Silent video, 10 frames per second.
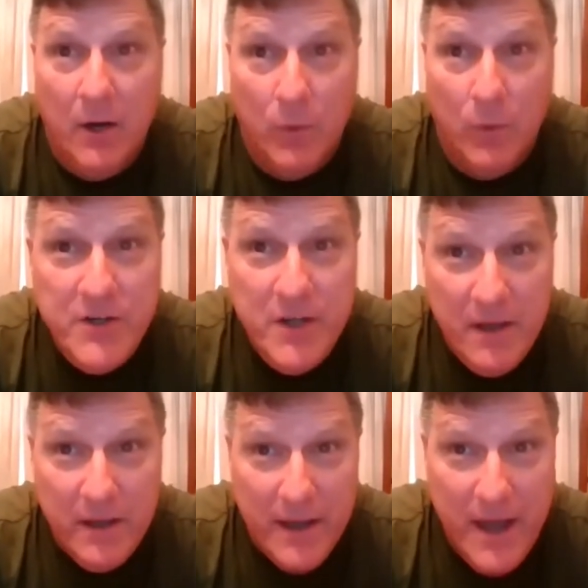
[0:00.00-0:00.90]

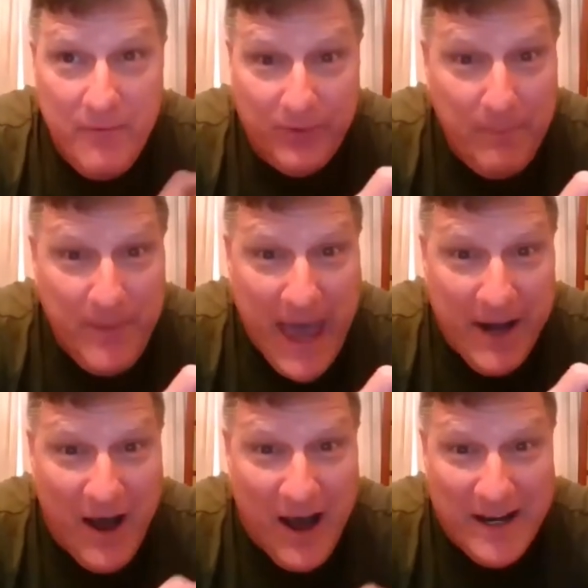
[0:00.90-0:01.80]
Russia flipped
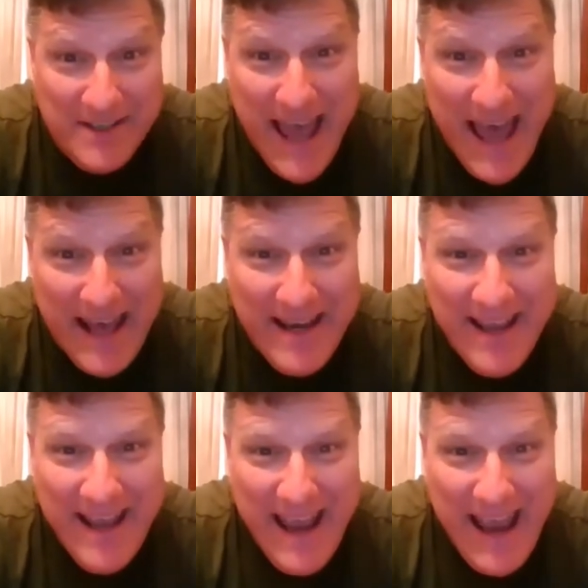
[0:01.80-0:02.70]
that on its head,
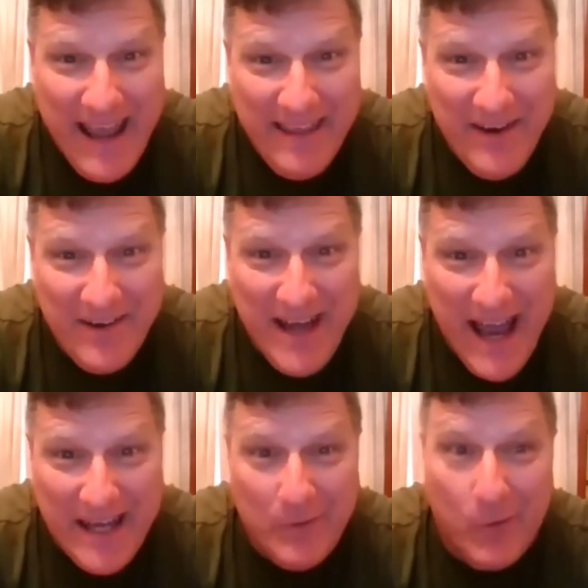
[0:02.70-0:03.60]
and they're
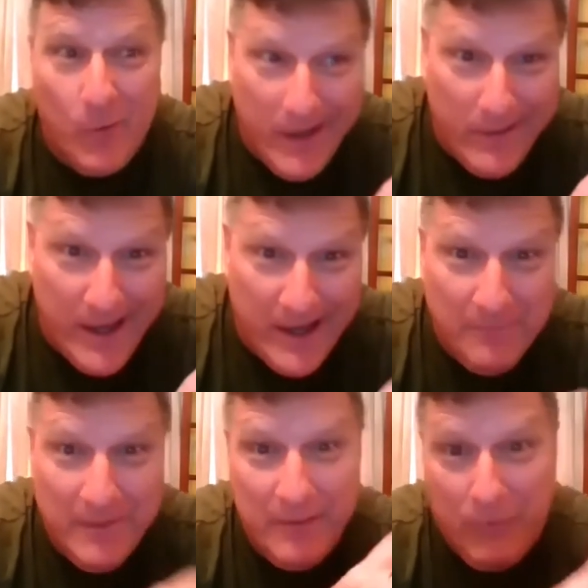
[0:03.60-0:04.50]
attacking with 1 of
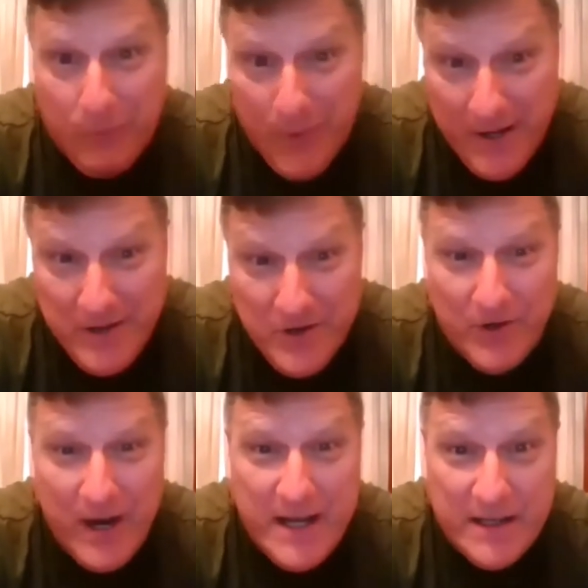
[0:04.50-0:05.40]
them and 3 of the
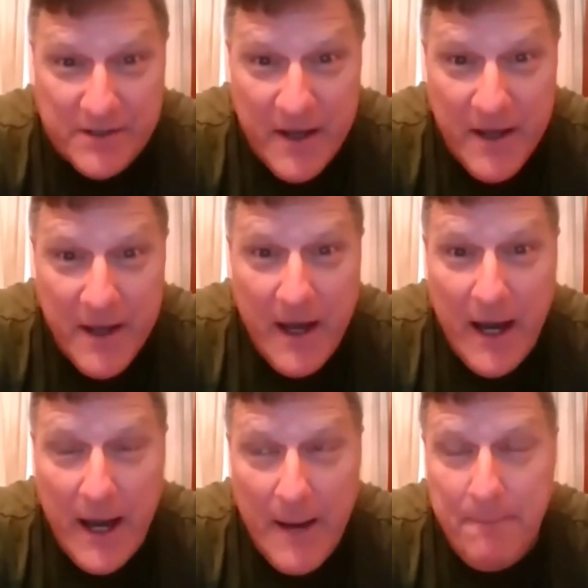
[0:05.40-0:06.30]
Ukrainians.
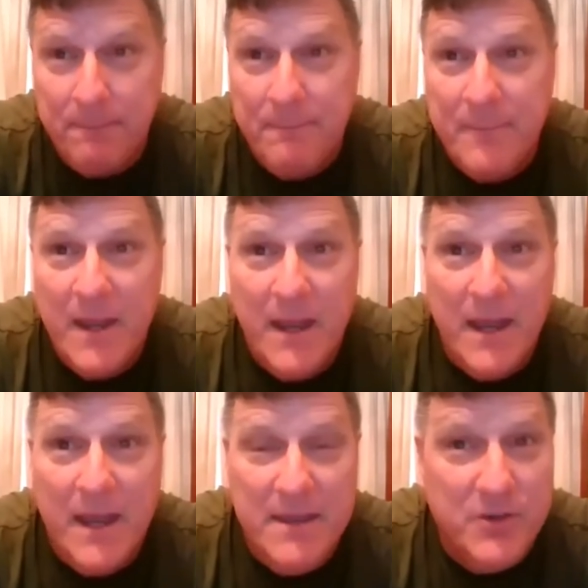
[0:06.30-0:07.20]
So
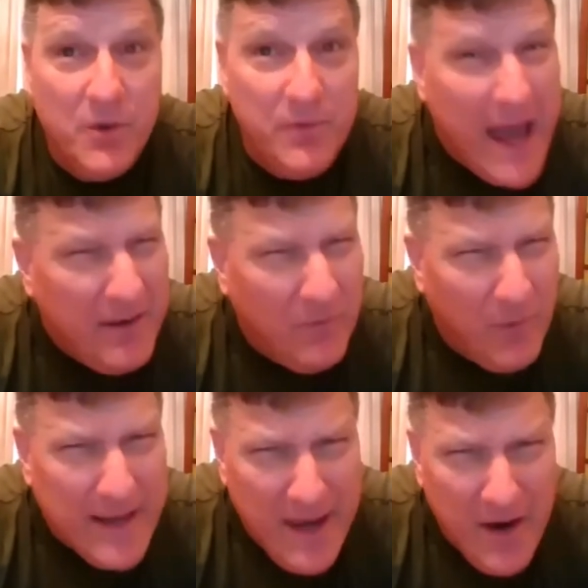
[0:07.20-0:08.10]
that
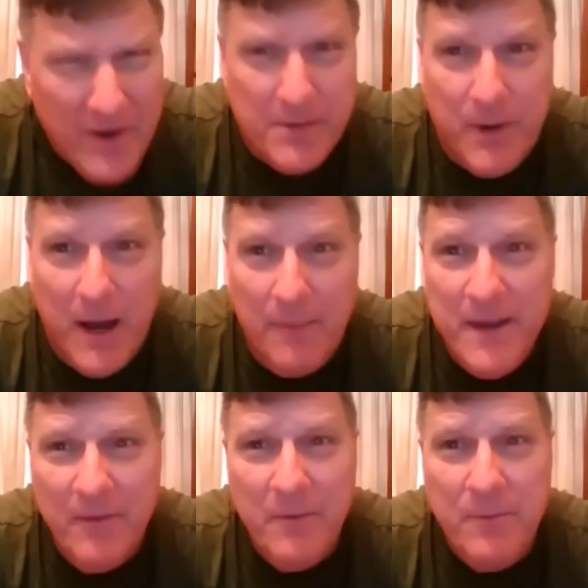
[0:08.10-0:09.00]
right there is a problem.
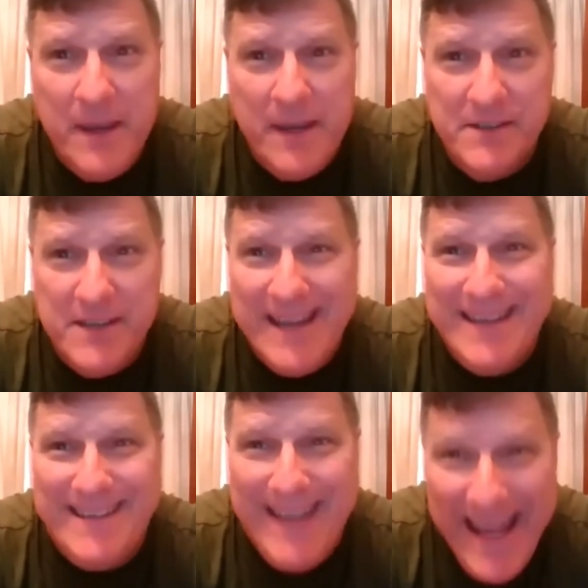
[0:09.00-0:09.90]
The other thing is
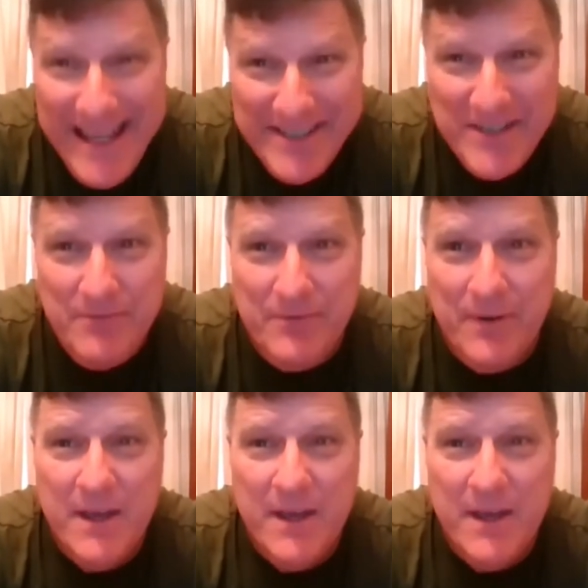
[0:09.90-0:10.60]
intensive,